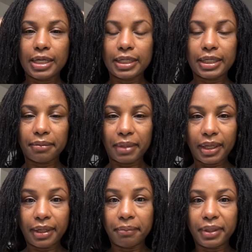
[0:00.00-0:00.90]
get my
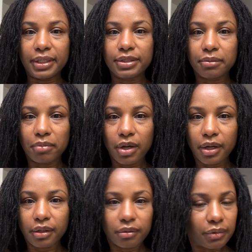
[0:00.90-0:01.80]
husband to mark.
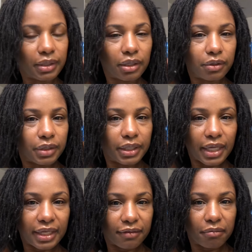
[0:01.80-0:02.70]
Well, no, he can't
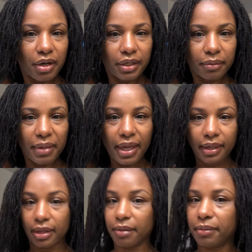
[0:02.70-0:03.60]
even mark the back.
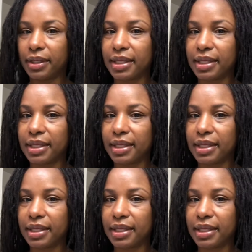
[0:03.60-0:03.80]
And